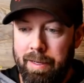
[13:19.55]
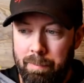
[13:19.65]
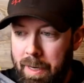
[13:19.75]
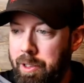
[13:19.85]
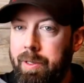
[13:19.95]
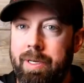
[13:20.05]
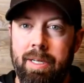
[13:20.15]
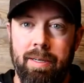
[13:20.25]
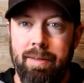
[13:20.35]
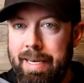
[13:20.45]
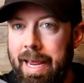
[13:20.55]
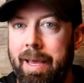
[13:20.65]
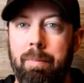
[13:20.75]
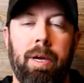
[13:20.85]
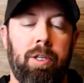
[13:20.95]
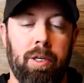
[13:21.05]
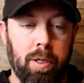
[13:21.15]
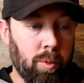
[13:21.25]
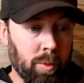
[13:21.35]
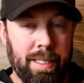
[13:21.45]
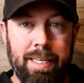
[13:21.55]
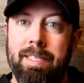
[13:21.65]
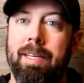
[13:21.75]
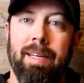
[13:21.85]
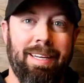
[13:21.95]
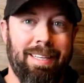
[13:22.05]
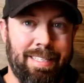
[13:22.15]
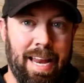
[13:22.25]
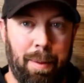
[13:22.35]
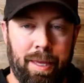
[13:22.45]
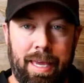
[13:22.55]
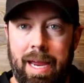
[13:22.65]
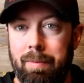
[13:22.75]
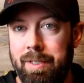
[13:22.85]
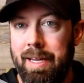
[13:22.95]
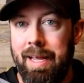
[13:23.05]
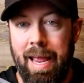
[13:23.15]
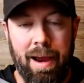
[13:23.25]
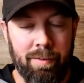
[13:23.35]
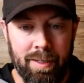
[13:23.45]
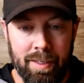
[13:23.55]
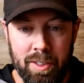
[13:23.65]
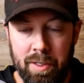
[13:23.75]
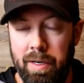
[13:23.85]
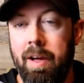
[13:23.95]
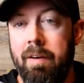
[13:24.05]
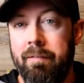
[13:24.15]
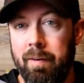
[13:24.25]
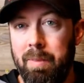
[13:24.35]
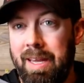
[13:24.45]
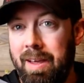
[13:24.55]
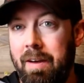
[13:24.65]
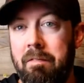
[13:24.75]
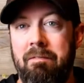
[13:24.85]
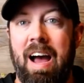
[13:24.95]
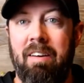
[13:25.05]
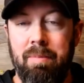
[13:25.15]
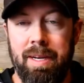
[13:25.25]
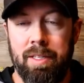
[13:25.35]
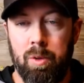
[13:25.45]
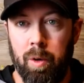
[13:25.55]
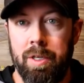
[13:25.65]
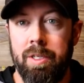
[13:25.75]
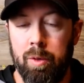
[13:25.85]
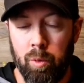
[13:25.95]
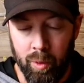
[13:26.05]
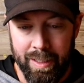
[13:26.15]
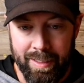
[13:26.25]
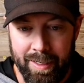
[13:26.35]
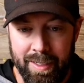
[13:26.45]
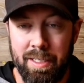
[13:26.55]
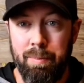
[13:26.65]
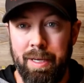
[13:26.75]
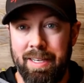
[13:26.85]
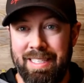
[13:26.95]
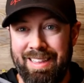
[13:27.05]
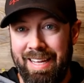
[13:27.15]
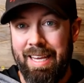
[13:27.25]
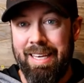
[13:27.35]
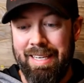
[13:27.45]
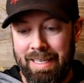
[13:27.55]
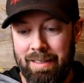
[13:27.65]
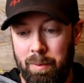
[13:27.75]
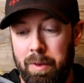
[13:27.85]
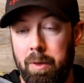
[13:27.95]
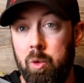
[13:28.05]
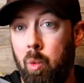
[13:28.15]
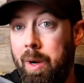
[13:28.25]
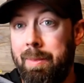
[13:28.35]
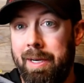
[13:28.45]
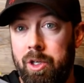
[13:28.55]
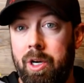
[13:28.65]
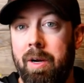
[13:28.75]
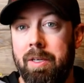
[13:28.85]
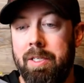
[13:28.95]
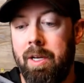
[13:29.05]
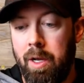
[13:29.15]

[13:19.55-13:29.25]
measuring it, take a picture, release it, stop the cameras, everything's good. For me, five minutes works really nice because I like dealing with those one minute chunks